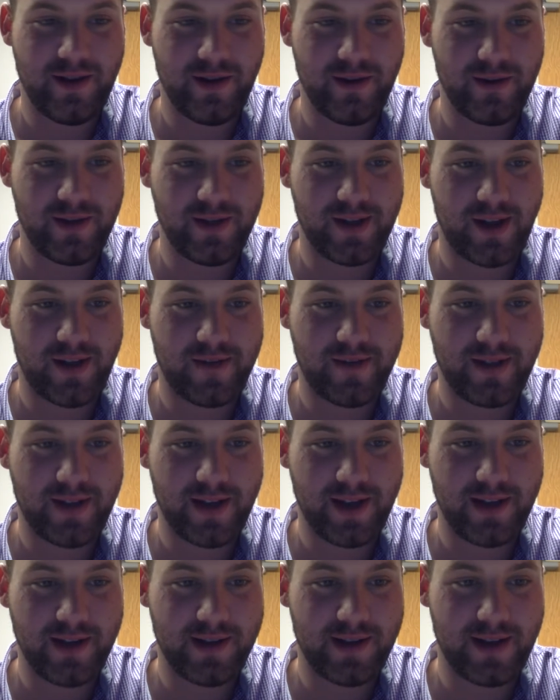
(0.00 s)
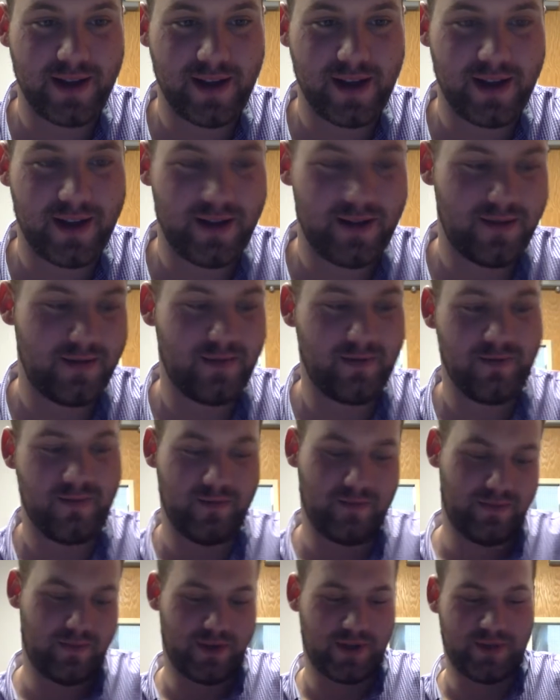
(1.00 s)
soft things. They like
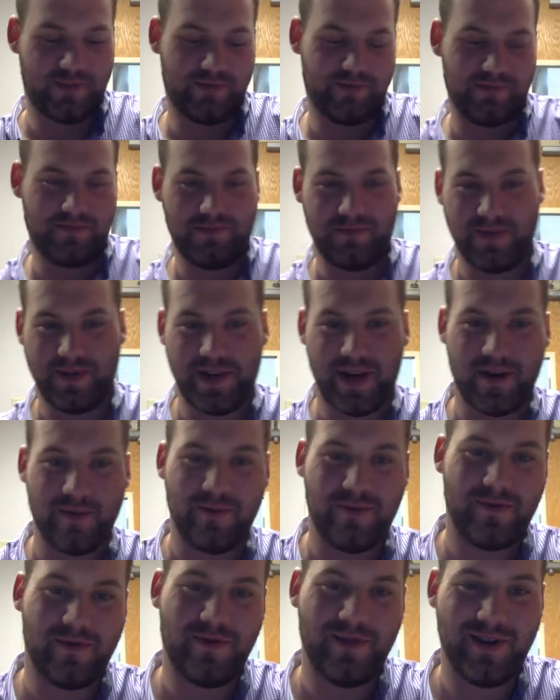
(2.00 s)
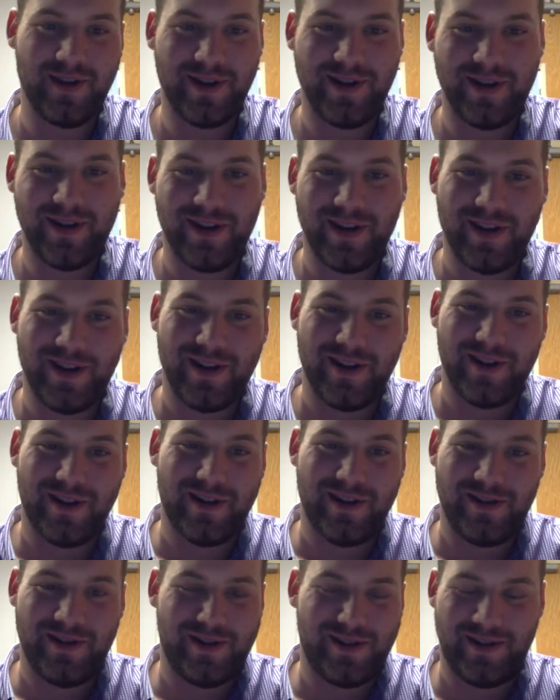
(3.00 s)
just terrible,
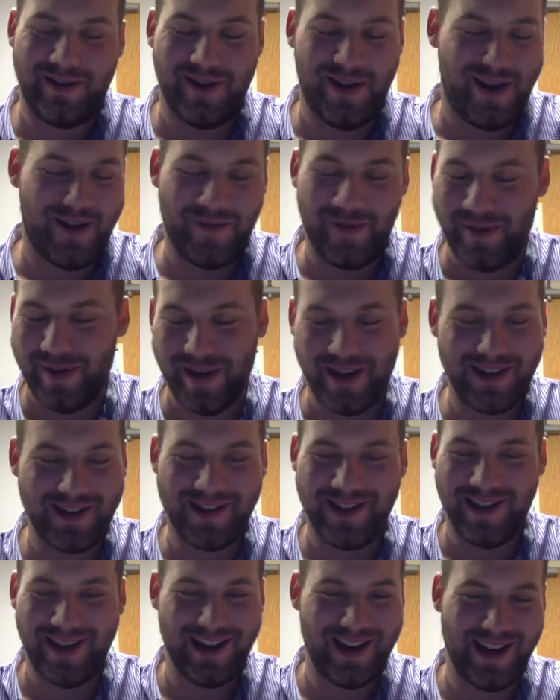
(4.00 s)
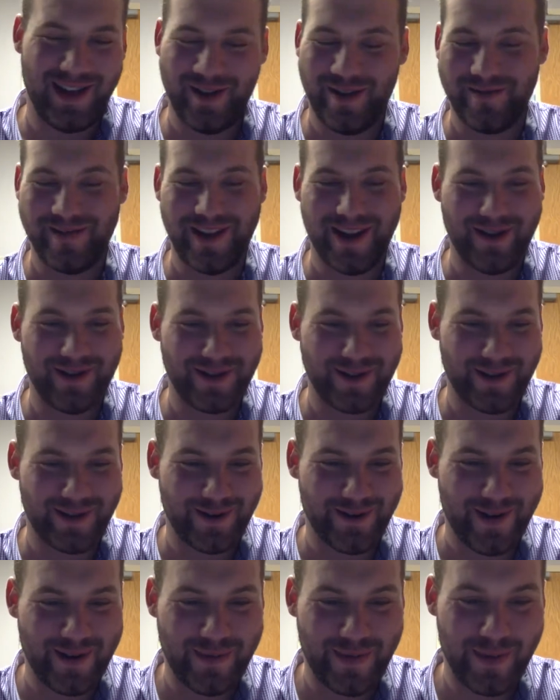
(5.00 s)
just awful things. I love the Irish. They're
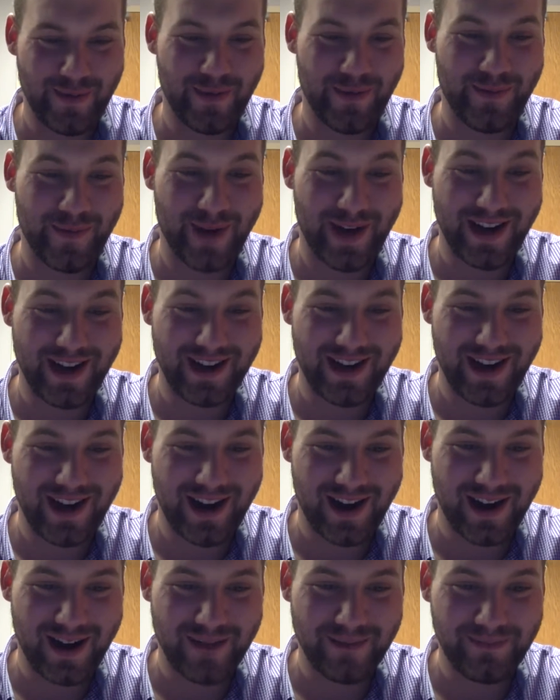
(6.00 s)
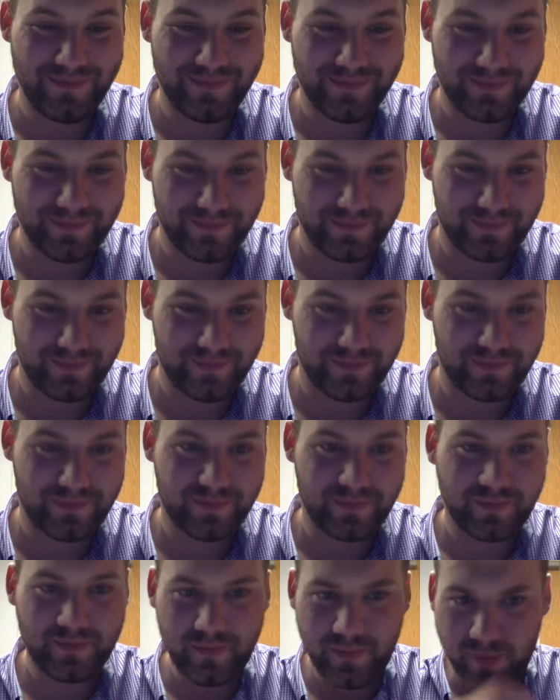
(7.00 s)
great people. But
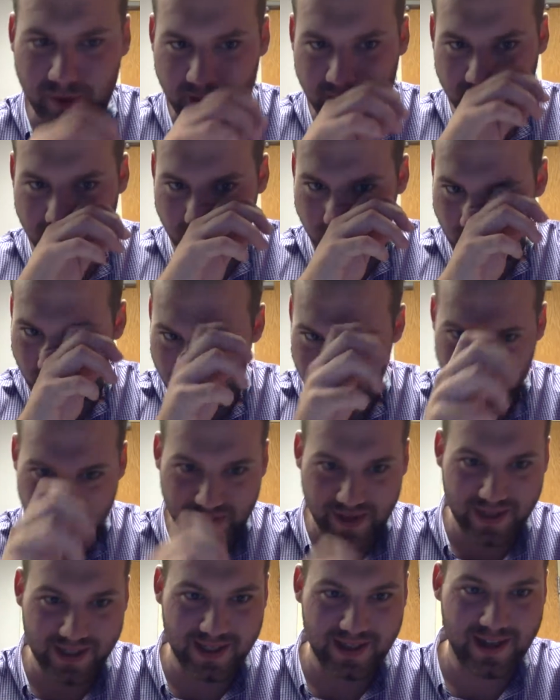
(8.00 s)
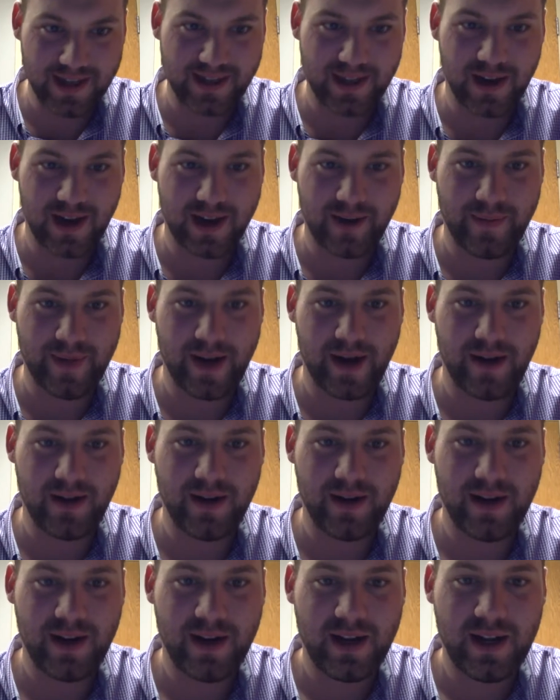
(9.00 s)
one of the things that they talk
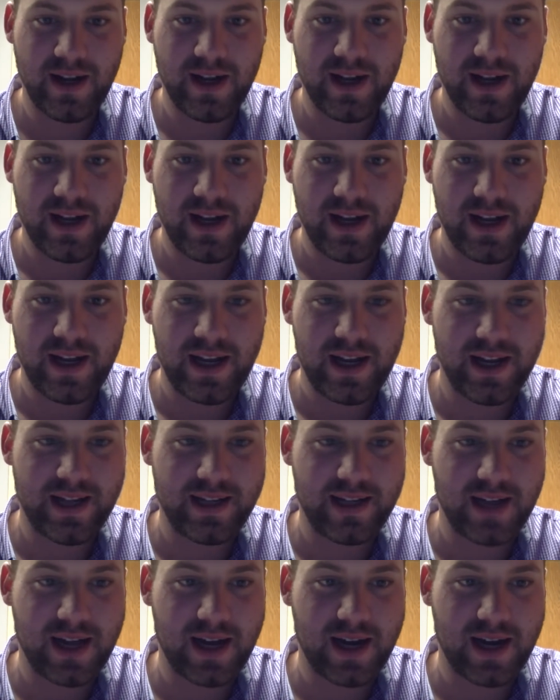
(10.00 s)
about is